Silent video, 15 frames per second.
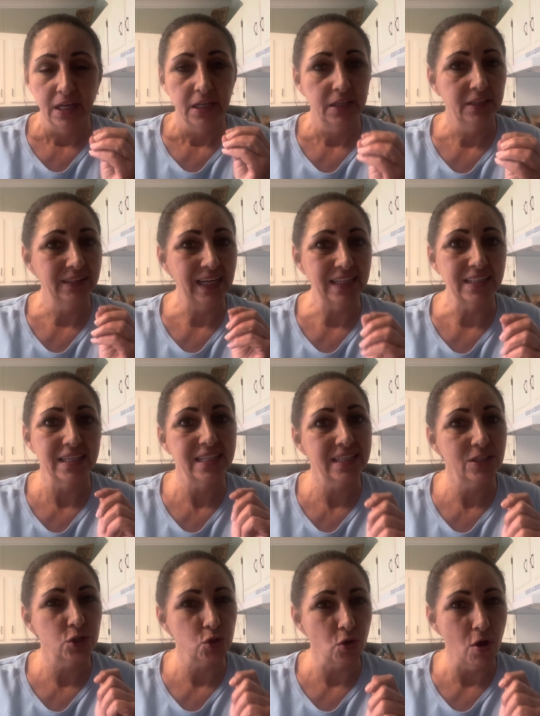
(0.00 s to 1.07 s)
because that's a
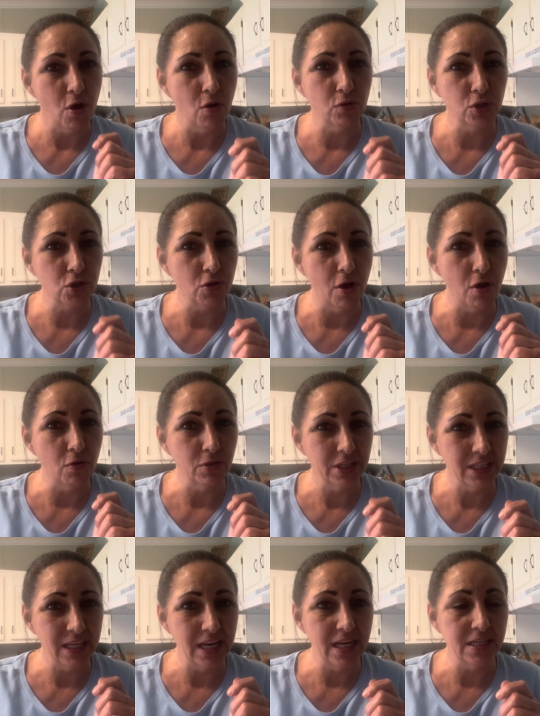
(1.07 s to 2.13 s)
strong, strong
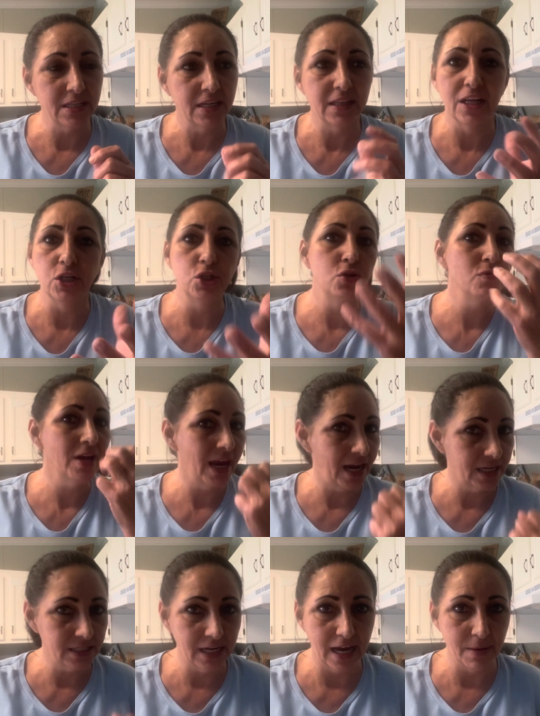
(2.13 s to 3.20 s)
seasoning that you
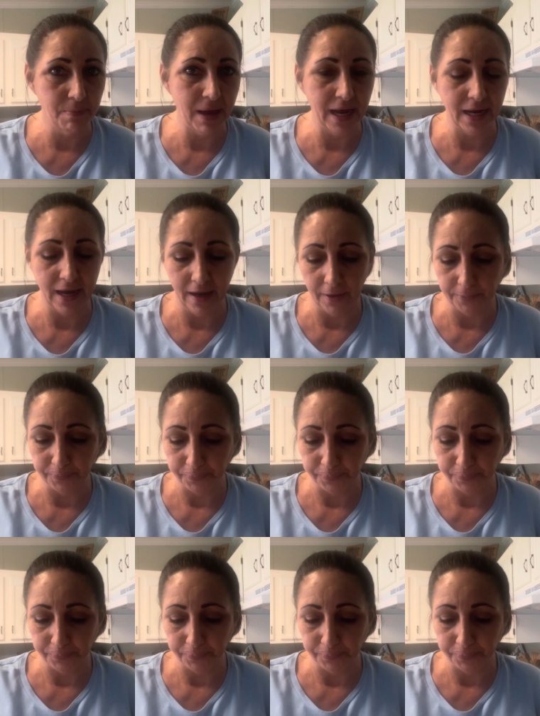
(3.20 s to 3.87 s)
can't take back out.